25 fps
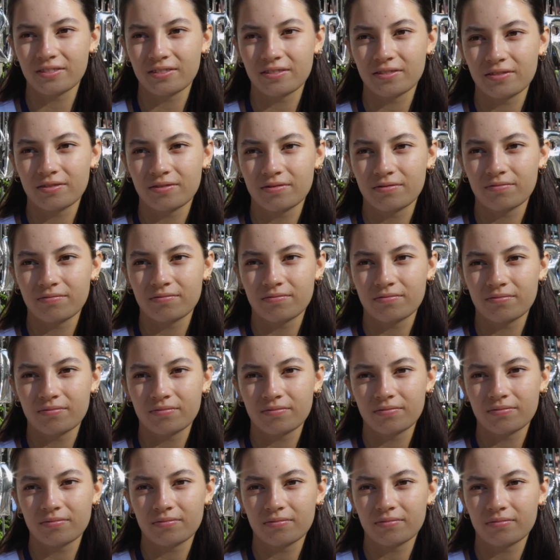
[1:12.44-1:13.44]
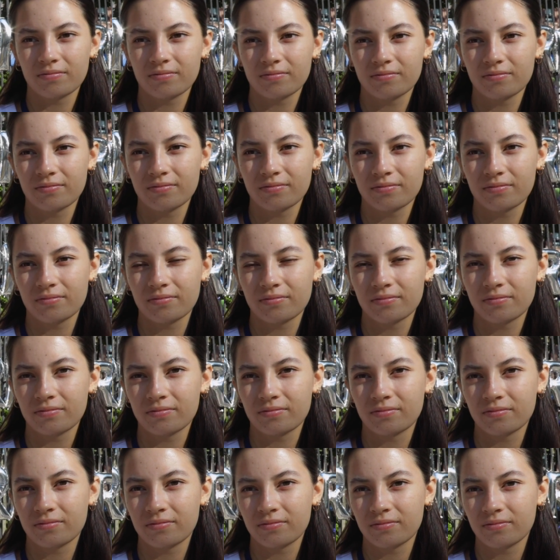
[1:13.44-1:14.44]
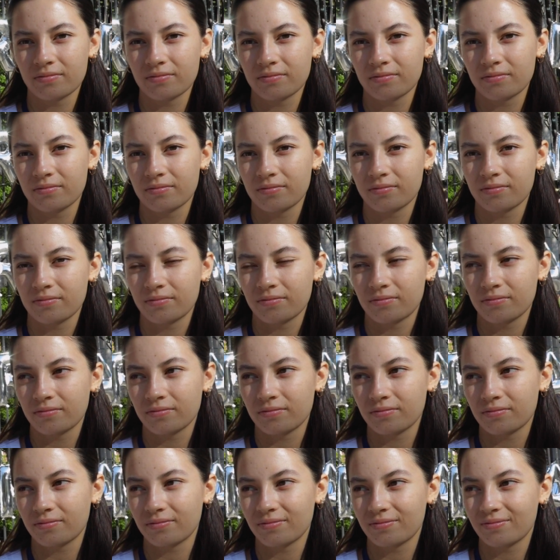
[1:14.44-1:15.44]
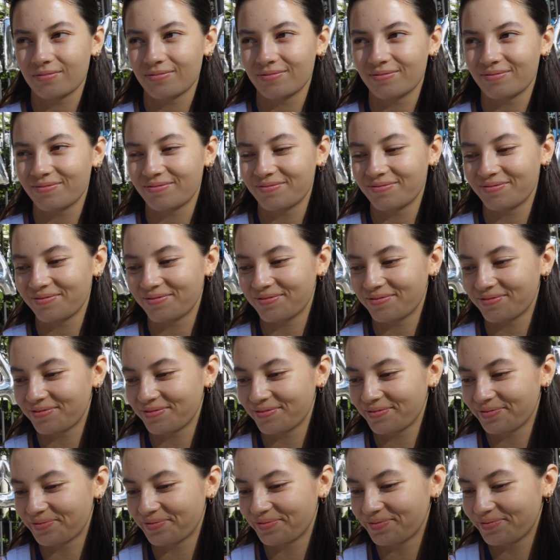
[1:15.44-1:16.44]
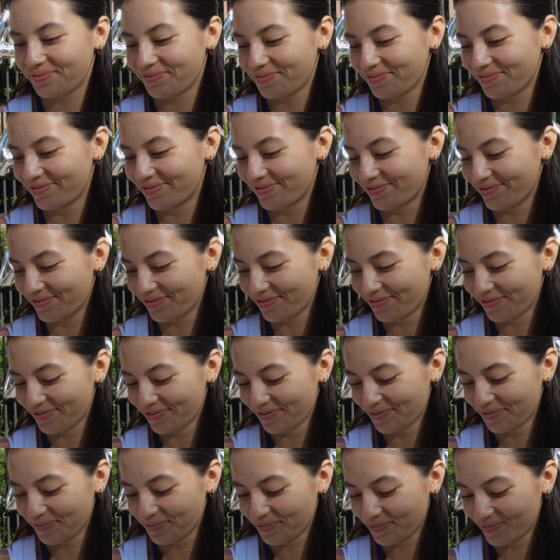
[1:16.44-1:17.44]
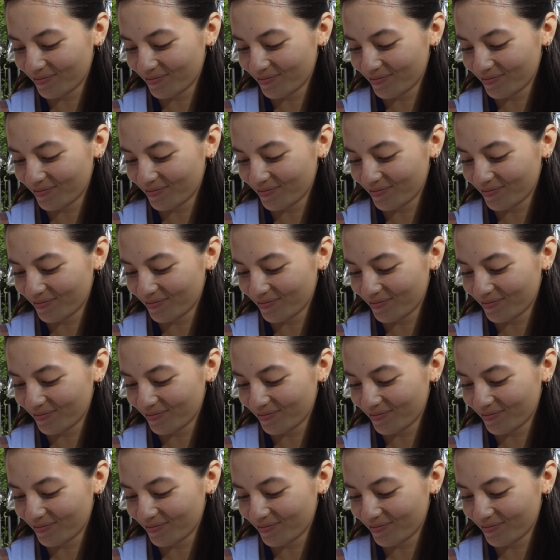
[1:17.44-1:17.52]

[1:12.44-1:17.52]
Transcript: (silent)